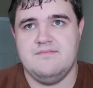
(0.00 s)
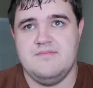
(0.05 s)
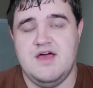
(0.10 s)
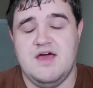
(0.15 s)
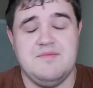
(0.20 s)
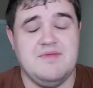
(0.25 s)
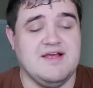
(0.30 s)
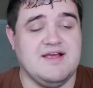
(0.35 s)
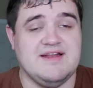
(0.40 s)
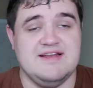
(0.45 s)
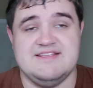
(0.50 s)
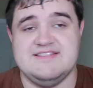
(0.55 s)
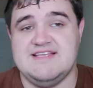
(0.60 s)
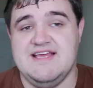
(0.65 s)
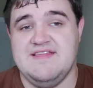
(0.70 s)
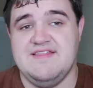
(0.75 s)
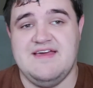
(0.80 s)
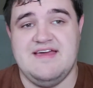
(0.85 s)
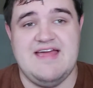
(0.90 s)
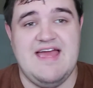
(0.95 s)
I'm not gonna
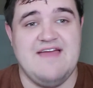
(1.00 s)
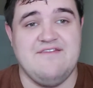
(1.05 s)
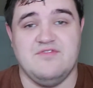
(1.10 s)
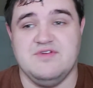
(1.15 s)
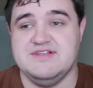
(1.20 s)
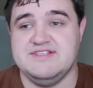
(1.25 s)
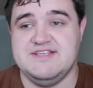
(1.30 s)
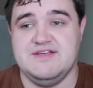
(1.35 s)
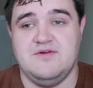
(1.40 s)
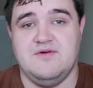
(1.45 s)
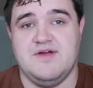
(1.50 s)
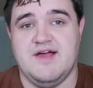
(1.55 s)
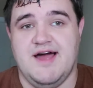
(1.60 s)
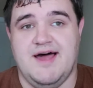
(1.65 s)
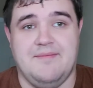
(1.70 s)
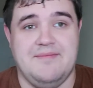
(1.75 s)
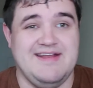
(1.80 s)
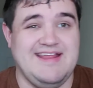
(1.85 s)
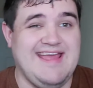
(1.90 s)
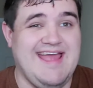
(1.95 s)
say that every single
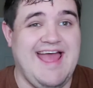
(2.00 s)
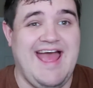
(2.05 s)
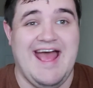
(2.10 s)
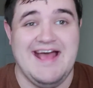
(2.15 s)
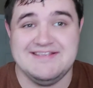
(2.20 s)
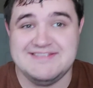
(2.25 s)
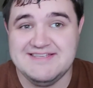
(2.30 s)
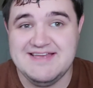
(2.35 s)
comedy has